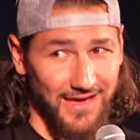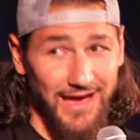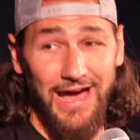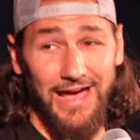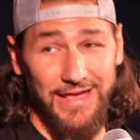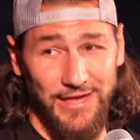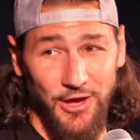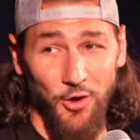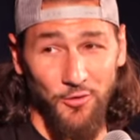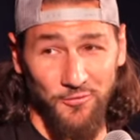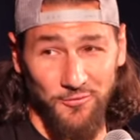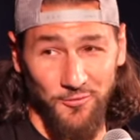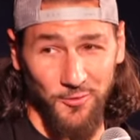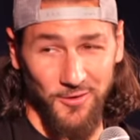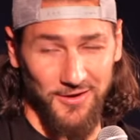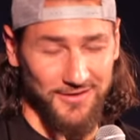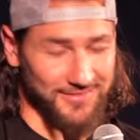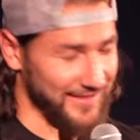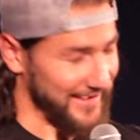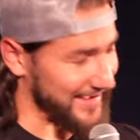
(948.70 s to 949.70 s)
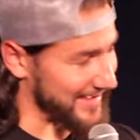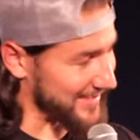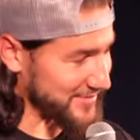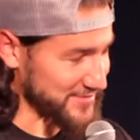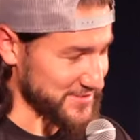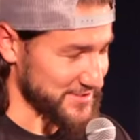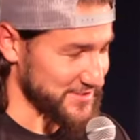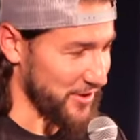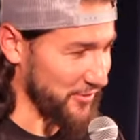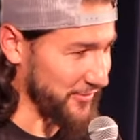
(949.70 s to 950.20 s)
I go for it. Like,
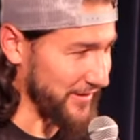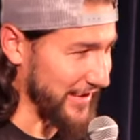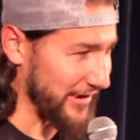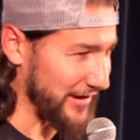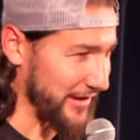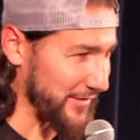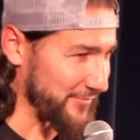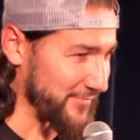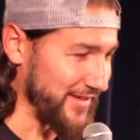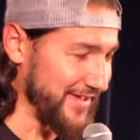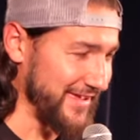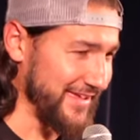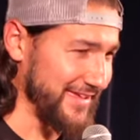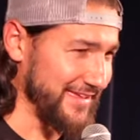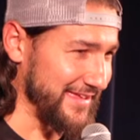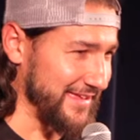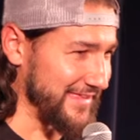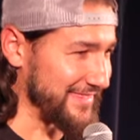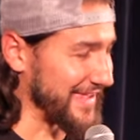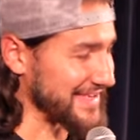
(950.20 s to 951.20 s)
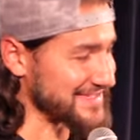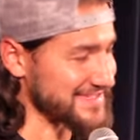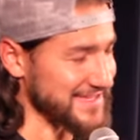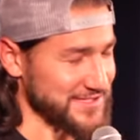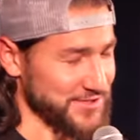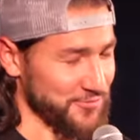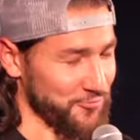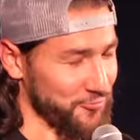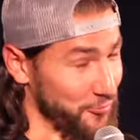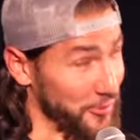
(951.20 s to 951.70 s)
there's no doubt. Unless
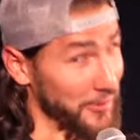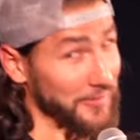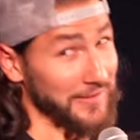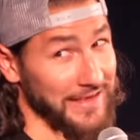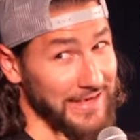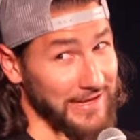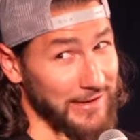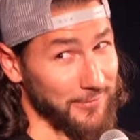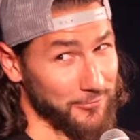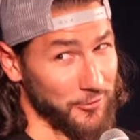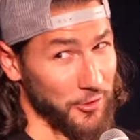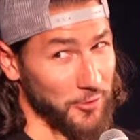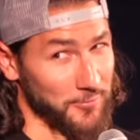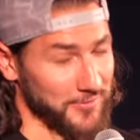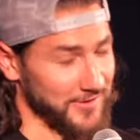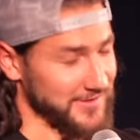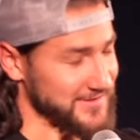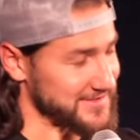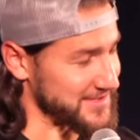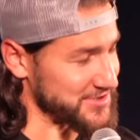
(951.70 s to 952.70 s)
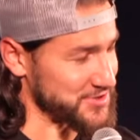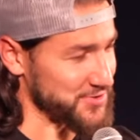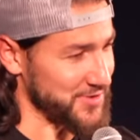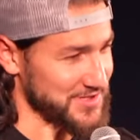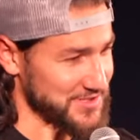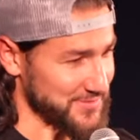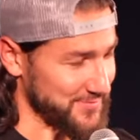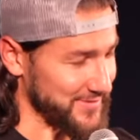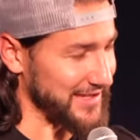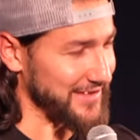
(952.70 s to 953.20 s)
it's a really inappropriate
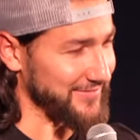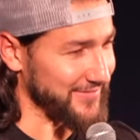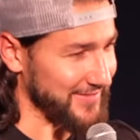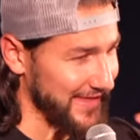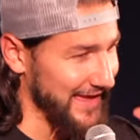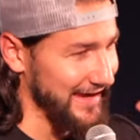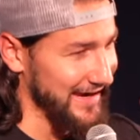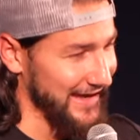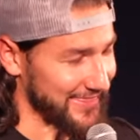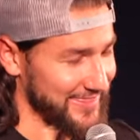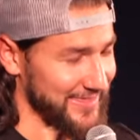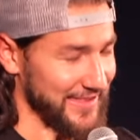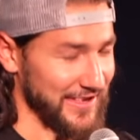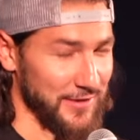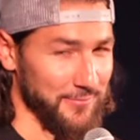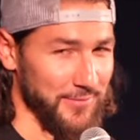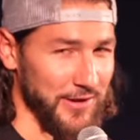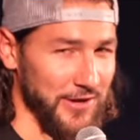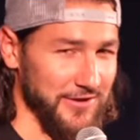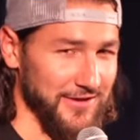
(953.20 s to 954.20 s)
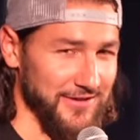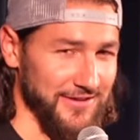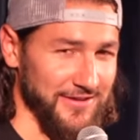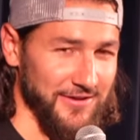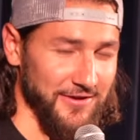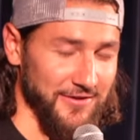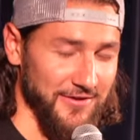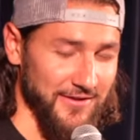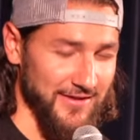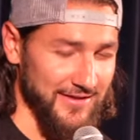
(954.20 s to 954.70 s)
situation. But even then, I think about it, you
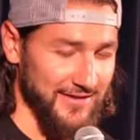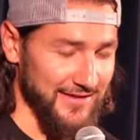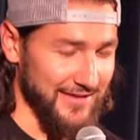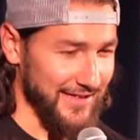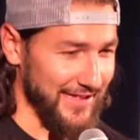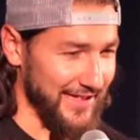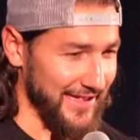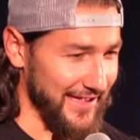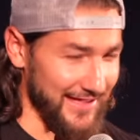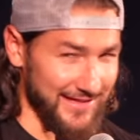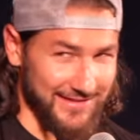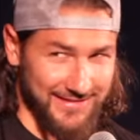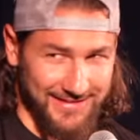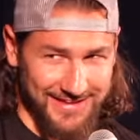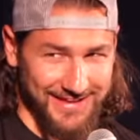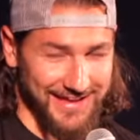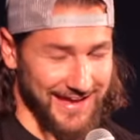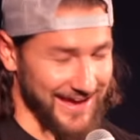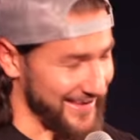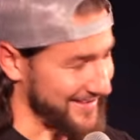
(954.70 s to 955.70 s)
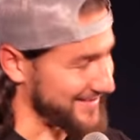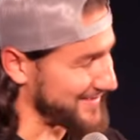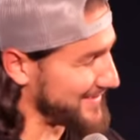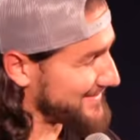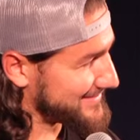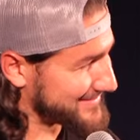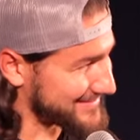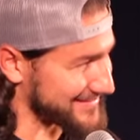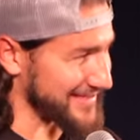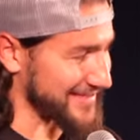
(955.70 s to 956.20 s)
know. Yeah, how can I? Can
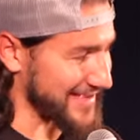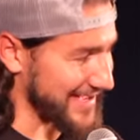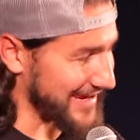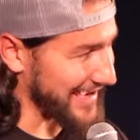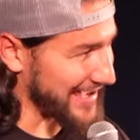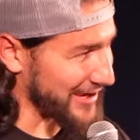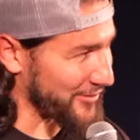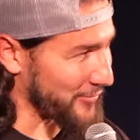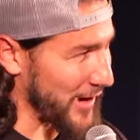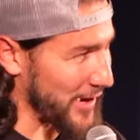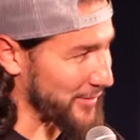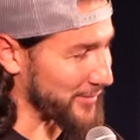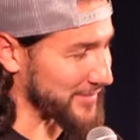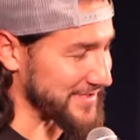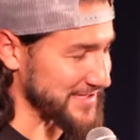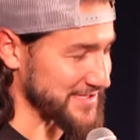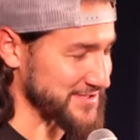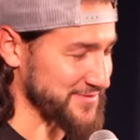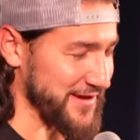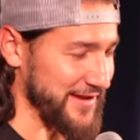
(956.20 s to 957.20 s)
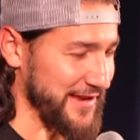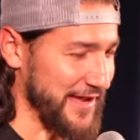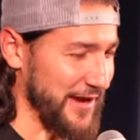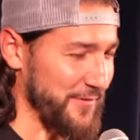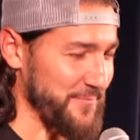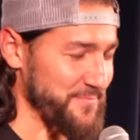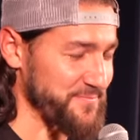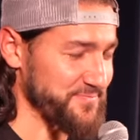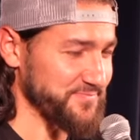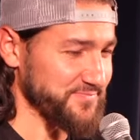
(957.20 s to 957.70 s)
I get away with this right
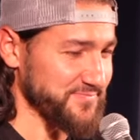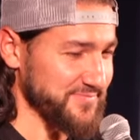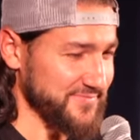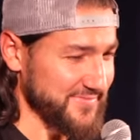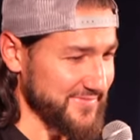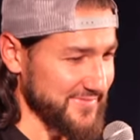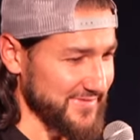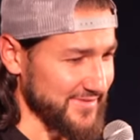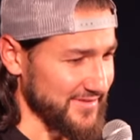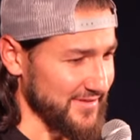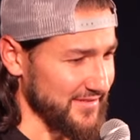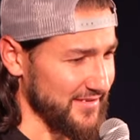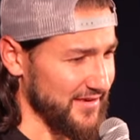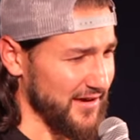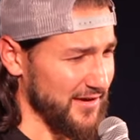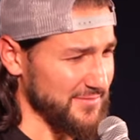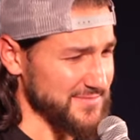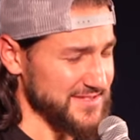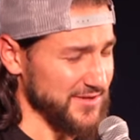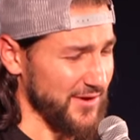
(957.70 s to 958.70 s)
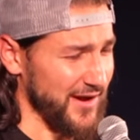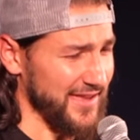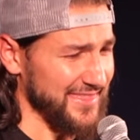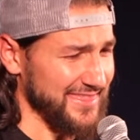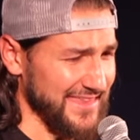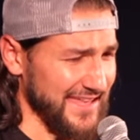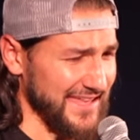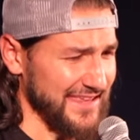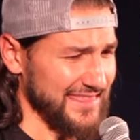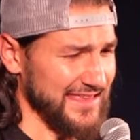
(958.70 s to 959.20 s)
now? So I
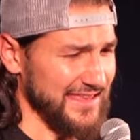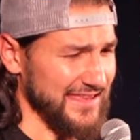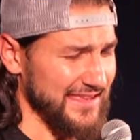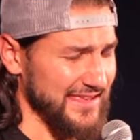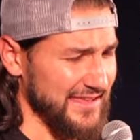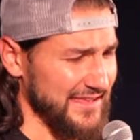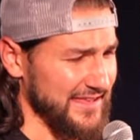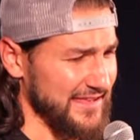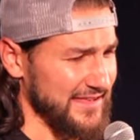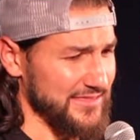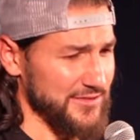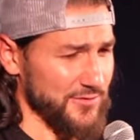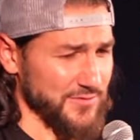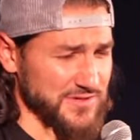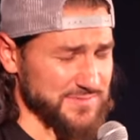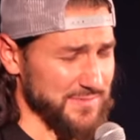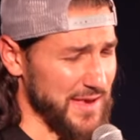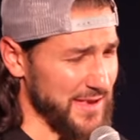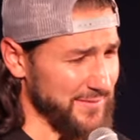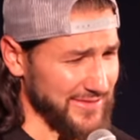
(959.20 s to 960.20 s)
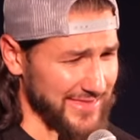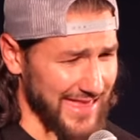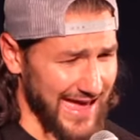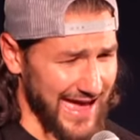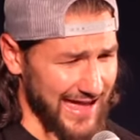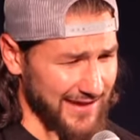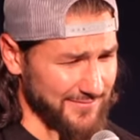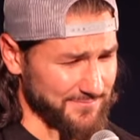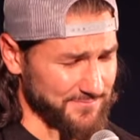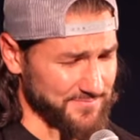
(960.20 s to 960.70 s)
think that there was maybe
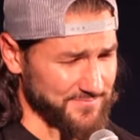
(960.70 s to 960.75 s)
that